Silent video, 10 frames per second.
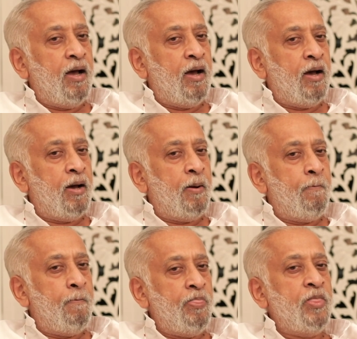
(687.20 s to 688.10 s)

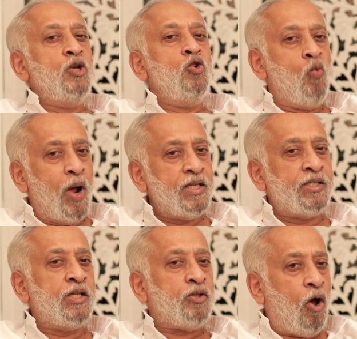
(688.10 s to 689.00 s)
the
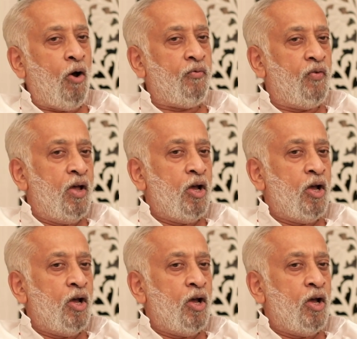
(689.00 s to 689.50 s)
nuances of